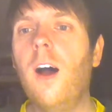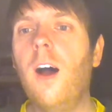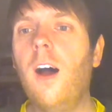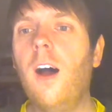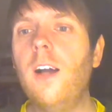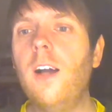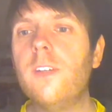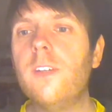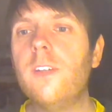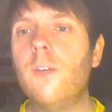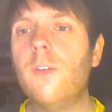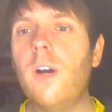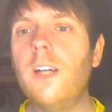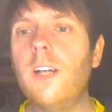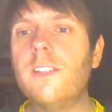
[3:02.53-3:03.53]
I'm going to
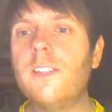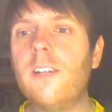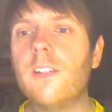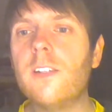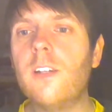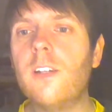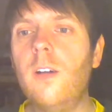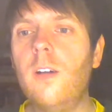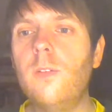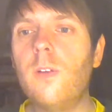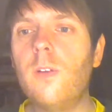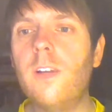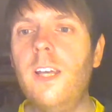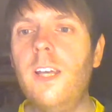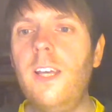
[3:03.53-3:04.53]
write down the code
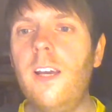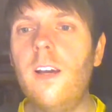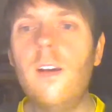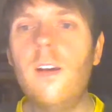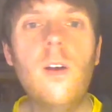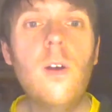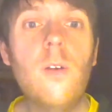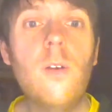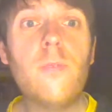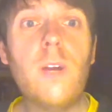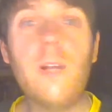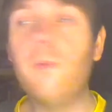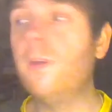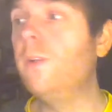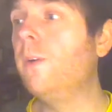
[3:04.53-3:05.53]
on here for
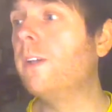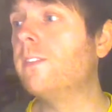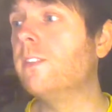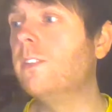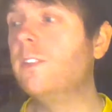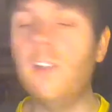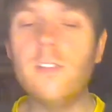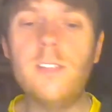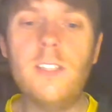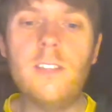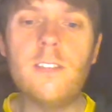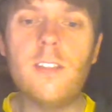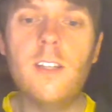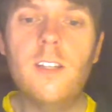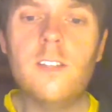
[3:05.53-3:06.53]
anyone who hasn't got
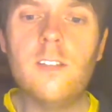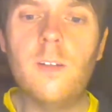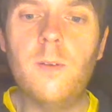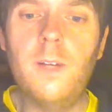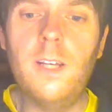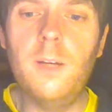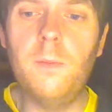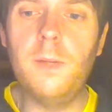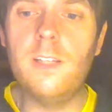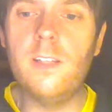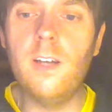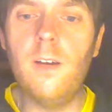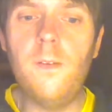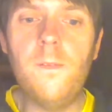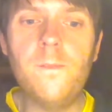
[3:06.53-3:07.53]
it. So here we
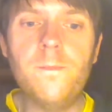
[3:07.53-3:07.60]
go.